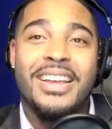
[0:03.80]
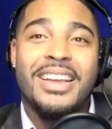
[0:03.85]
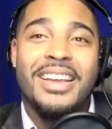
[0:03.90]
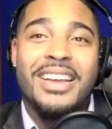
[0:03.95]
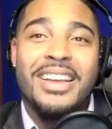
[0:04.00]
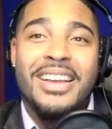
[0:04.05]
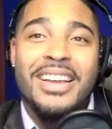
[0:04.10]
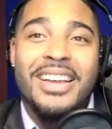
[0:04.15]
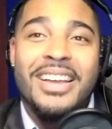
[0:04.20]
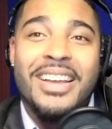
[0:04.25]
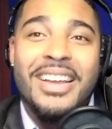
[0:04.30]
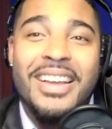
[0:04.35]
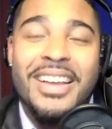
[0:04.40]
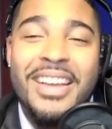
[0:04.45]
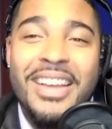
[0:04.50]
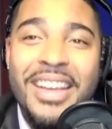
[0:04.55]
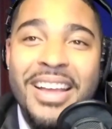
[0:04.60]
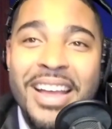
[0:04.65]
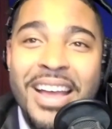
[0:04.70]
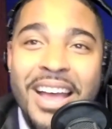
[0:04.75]

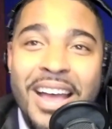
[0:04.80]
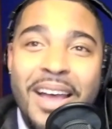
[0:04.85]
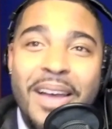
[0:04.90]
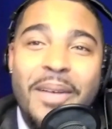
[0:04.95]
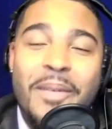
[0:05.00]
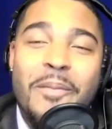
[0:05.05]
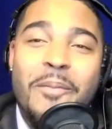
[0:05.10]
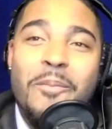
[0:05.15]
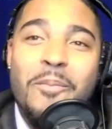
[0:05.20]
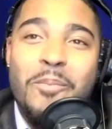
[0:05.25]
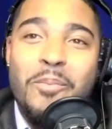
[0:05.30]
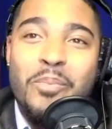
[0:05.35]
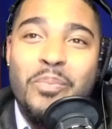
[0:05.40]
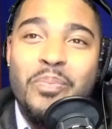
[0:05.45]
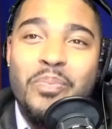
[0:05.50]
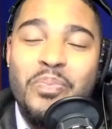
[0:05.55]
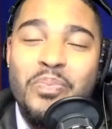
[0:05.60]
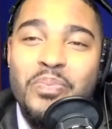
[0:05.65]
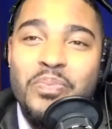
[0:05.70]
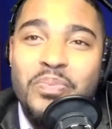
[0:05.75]

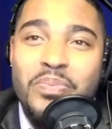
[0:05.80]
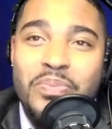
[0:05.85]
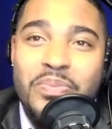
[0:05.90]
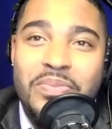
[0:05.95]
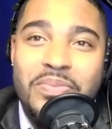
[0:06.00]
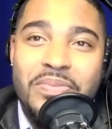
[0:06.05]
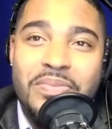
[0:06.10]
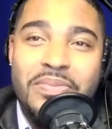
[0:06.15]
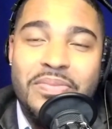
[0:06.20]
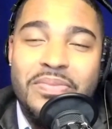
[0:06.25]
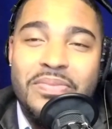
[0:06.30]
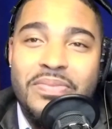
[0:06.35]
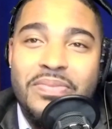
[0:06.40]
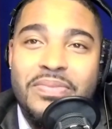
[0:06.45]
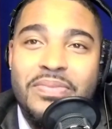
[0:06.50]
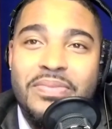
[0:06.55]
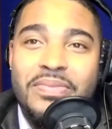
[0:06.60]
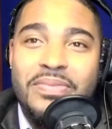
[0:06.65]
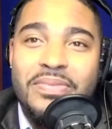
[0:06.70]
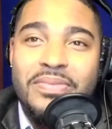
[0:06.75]

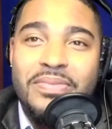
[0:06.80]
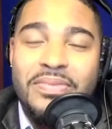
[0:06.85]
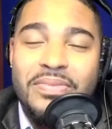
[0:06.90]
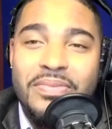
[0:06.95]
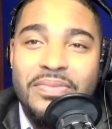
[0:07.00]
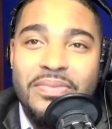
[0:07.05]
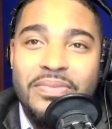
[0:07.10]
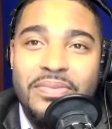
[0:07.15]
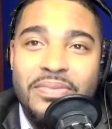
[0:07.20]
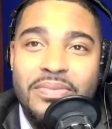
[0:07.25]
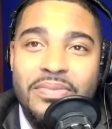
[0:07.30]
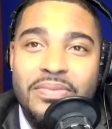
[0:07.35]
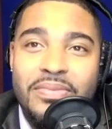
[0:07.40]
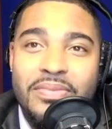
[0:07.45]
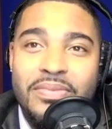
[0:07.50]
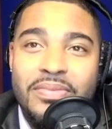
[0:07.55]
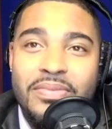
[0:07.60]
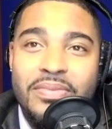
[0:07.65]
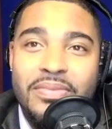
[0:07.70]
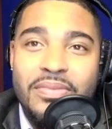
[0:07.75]

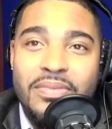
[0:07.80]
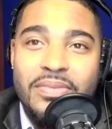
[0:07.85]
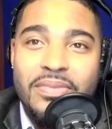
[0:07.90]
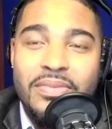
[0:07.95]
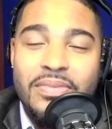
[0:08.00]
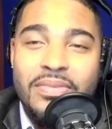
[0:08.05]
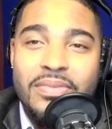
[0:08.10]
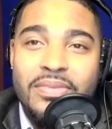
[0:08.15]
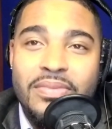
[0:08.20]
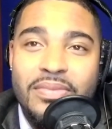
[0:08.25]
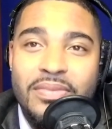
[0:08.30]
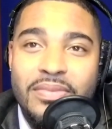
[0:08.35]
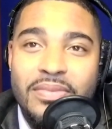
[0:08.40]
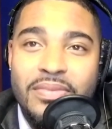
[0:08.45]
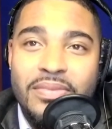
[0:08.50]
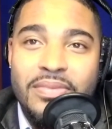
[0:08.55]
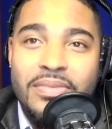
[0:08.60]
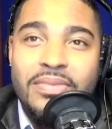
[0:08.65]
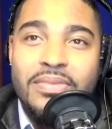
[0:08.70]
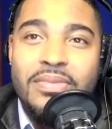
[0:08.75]

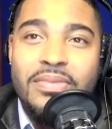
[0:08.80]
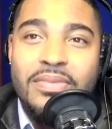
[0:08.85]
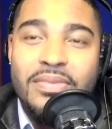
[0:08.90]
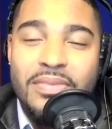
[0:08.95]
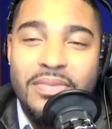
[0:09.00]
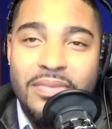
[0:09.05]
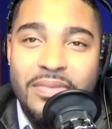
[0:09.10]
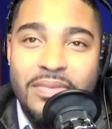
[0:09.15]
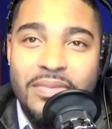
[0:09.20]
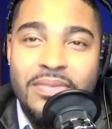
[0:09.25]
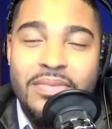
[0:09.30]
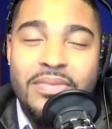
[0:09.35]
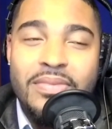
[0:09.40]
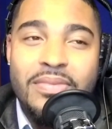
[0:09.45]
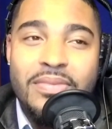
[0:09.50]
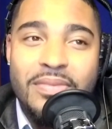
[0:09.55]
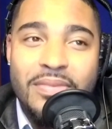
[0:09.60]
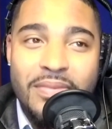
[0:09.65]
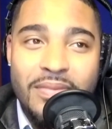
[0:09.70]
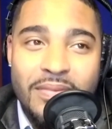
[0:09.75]

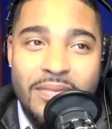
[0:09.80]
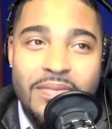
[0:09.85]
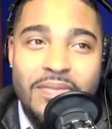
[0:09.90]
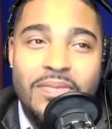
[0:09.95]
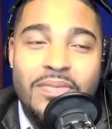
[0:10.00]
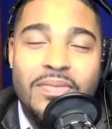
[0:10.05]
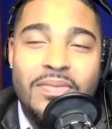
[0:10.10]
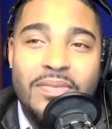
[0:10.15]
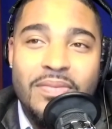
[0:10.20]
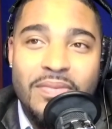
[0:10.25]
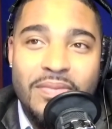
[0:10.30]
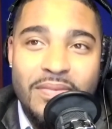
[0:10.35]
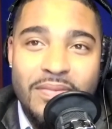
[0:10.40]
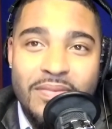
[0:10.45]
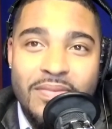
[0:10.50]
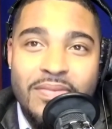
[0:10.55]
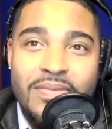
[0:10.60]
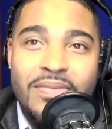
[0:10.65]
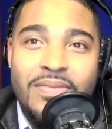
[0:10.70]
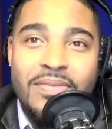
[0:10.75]

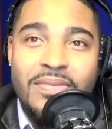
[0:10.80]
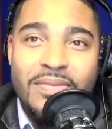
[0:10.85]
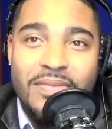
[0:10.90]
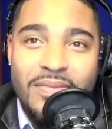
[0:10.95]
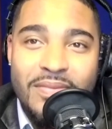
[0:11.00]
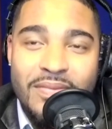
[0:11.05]
[no speech]